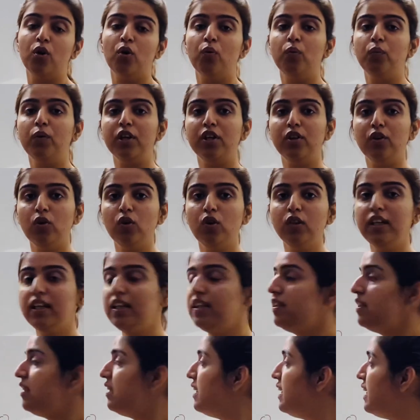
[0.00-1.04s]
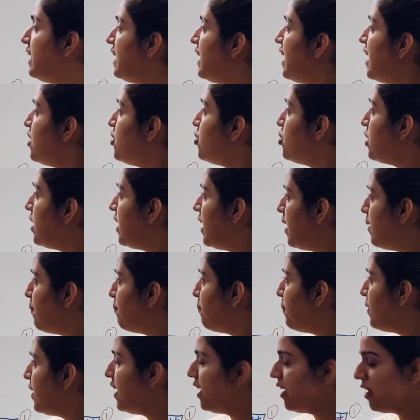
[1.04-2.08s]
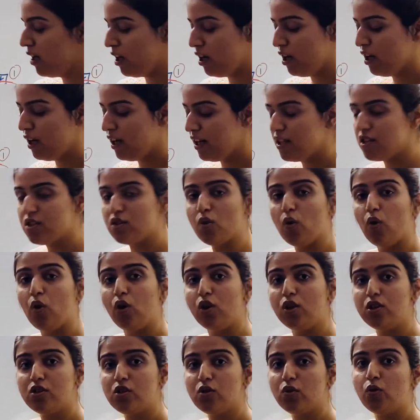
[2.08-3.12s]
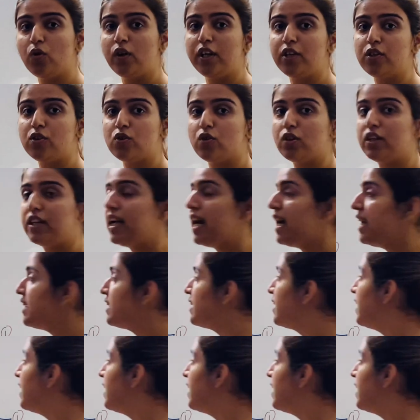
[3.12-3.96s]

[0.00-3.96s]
We know that the DHAP is also going to get